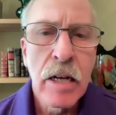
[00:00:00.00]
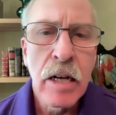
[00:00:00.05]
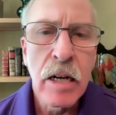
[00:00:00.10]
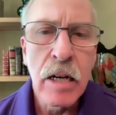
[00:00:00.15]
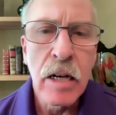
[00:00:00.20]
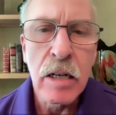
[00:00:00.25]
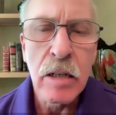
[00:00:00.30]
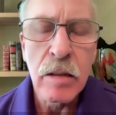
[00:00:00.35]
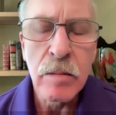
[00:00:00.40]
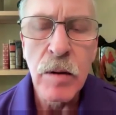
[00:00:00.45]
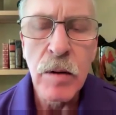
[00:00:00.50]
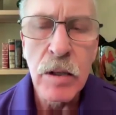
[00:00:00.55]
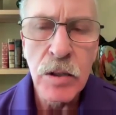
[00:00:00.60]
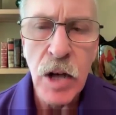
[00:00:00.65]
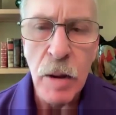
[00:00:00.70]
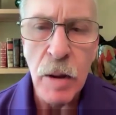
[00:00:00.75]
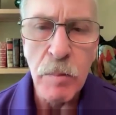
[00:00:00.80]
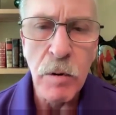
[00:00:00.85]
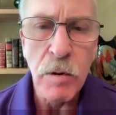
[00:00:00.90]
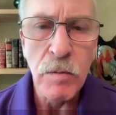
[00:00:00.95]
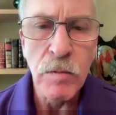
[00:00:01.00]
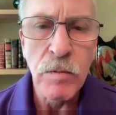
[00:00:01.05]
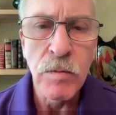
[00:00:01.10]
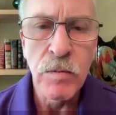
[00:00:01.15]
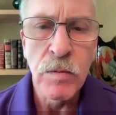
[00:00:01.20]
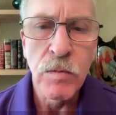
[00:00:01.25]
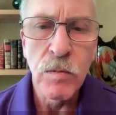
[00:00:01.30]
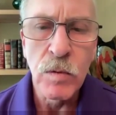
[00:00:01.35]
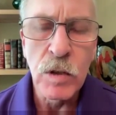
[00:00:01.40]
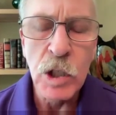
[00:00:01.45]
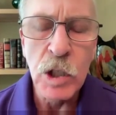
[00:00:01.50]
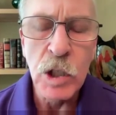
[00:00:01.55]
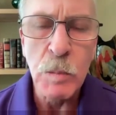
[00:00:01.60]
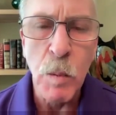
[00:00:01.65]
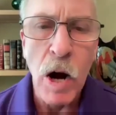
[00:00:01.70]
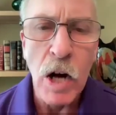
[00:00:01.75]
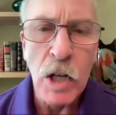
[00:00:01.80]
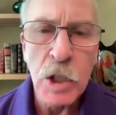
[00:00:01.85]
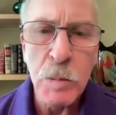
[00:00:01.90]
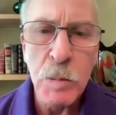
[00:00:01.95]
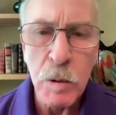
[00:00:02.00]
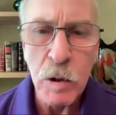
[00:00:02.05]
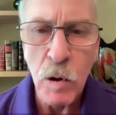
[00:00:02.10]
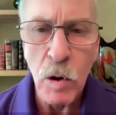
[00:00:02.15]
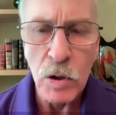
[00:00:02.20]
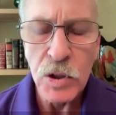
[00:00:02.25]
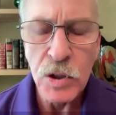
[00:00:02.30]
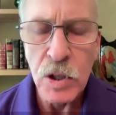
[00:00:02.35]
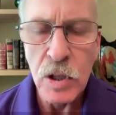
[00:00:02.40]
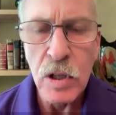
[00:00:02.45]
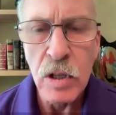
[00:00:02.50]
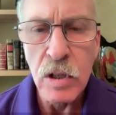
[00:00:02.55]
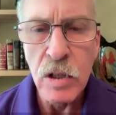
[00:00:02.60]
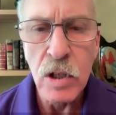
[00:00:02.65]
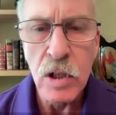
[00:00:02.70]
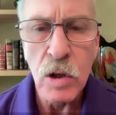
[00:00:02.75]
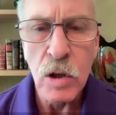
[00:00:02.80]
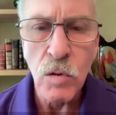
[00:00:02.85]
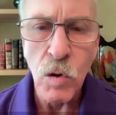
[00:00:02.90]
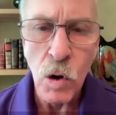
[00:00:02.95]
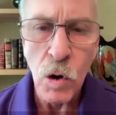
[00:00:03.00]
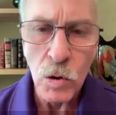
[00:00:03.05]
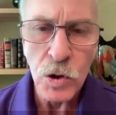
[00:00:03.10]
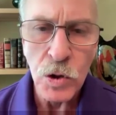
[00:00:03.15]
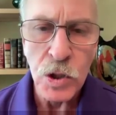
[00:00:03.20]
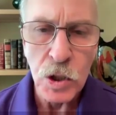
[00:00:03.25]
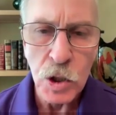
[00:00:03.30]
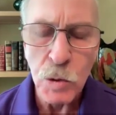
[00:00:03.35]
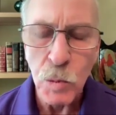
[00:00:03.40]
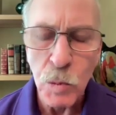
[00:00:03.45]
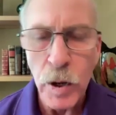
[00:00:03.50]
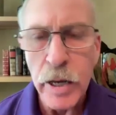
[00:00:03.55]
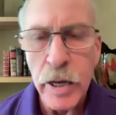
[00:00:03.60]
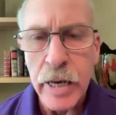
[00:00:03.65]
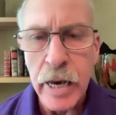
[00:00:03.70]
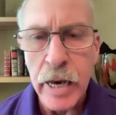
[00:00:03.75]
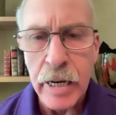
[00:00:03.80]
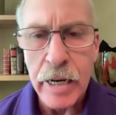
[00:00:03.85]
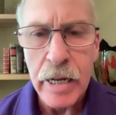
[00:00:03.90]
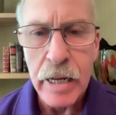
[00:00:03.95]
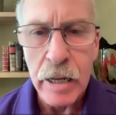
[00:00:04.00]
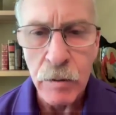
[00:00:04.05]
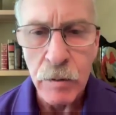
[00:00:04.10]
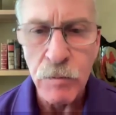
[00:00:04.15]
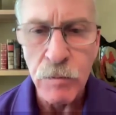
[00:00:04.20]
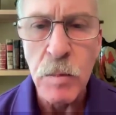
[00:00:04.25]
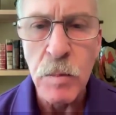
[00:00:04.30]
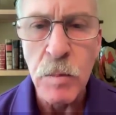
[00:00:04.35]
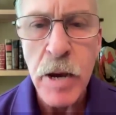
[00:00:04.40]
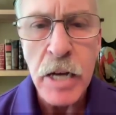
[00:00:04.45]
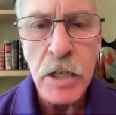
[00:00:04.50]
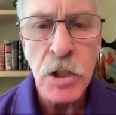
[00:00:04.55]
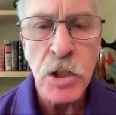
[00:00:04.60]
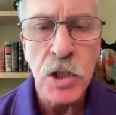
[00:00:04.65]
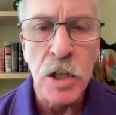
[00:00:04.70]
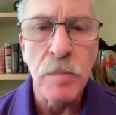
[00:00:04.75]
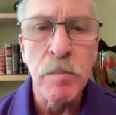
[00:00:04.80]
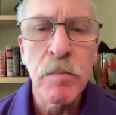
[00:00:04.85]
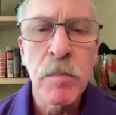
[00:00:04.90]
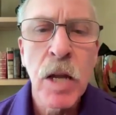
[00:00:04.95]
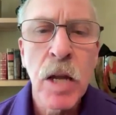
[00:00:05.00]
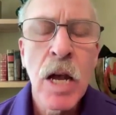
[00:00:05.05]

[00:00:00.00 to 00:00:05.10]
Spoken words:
a type of response because of the necrosis where you get inflammation.